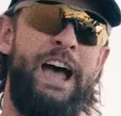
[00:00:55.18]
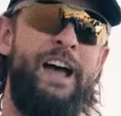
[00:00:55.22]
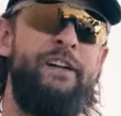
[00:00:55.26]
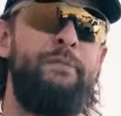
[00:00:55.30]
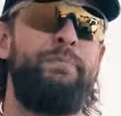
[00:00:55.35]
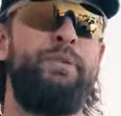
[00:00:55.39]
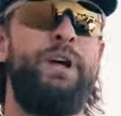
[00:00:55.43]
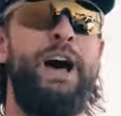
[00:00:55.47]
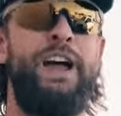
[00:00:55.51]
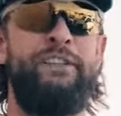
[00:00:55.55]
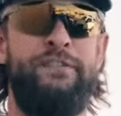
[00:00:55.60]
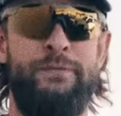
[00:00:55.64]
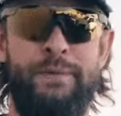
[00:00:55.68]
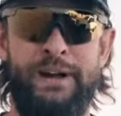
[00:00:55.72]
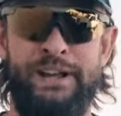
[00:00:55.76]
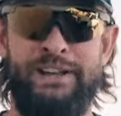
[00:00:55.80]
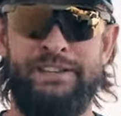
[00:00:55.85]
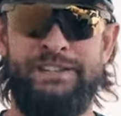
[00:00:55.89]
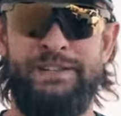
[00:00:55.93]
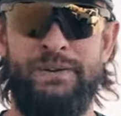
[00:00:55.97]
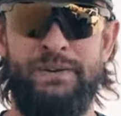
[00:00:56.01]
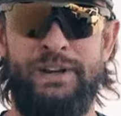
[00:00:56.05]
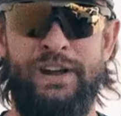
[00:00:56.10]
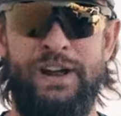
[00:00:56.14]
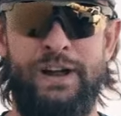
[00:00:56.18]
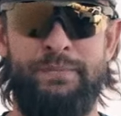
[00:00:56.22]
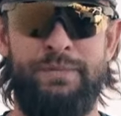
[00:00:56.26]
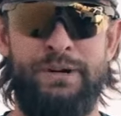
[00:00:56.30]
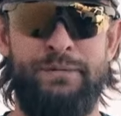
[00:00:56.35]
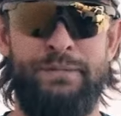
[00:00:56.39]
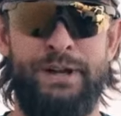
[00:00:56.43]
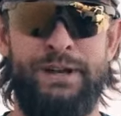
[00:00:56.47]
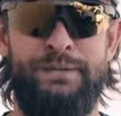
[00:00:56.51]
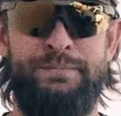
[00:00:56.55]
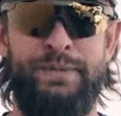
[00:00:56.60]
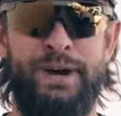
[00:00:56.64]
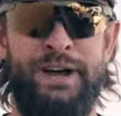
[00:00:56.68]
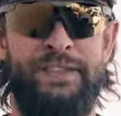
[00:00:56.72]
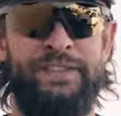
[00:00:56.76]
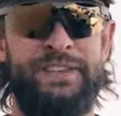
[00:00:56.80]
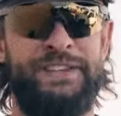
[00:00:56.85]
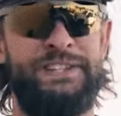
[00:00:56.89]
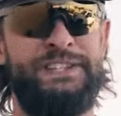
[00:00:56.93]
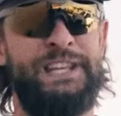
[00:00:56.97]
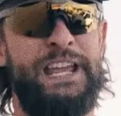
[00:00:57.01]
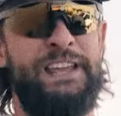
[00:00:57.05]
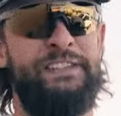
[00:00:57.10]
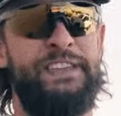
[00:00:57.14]
I applied for my concealed carry permit, but the
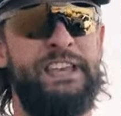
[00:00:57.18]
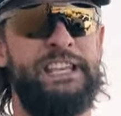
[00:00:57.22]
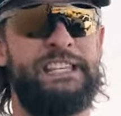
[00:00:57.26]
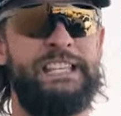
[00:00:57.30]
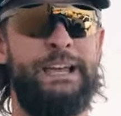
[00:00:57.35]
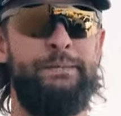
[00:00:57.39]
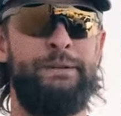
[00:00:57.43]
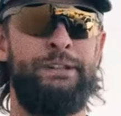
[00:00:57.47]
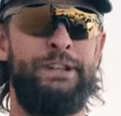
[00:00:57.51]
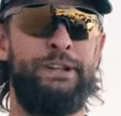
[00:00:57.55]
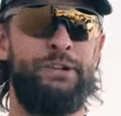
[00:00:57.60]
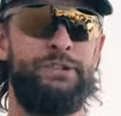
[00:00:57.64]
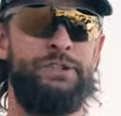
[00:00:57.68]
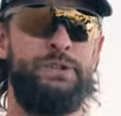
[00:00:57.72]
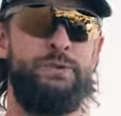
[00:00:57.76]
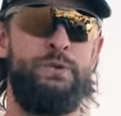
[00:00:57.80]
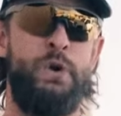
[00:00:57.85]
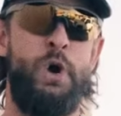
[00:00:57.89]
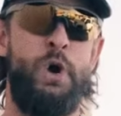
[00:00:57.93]
state thinks I'm a little too